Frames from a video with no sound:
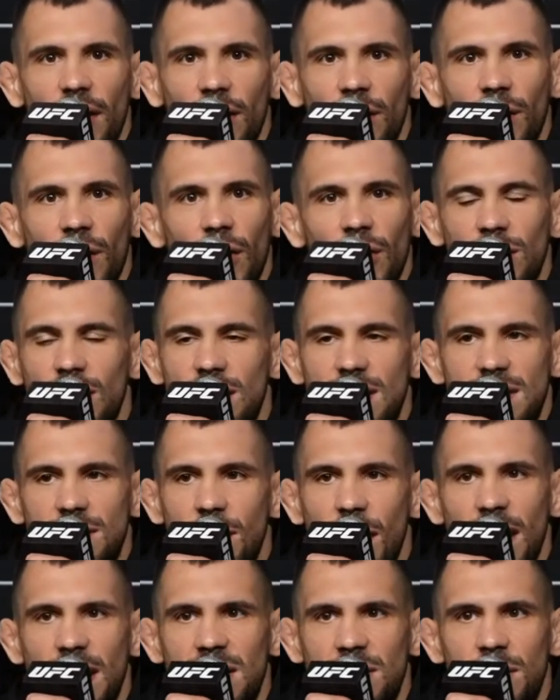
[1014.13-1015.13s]
You know, this
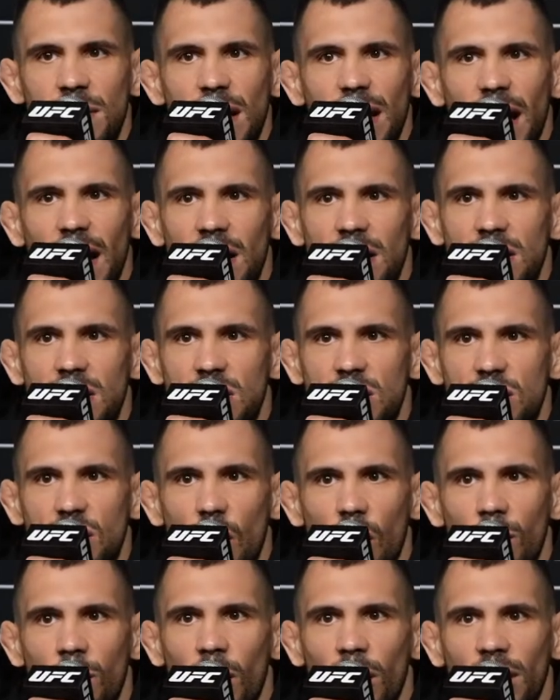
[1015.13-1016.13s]
made me like
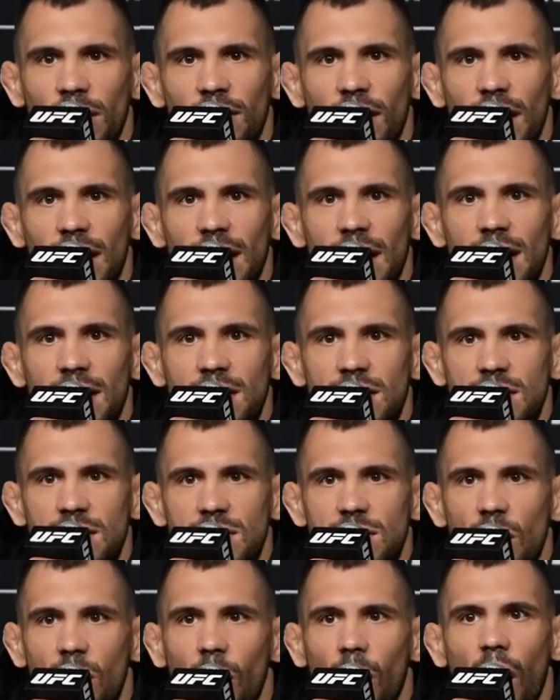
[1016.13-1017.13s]
so motivated,
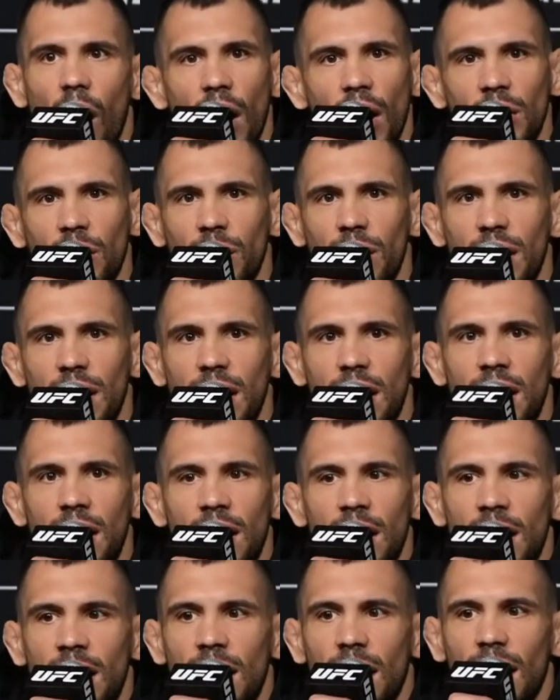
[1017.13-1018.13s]
so hungry,
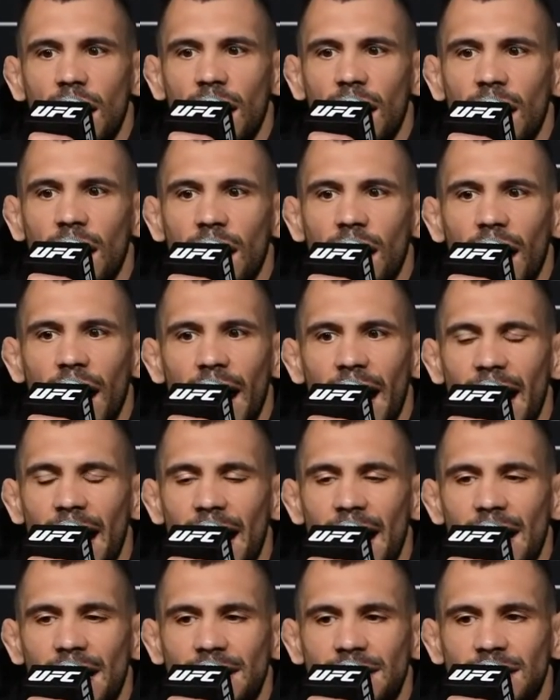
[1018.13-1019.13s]

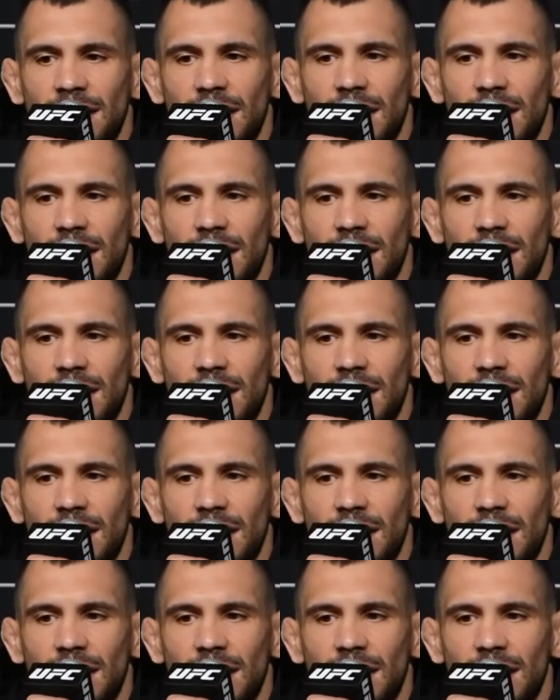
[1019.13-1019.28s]
and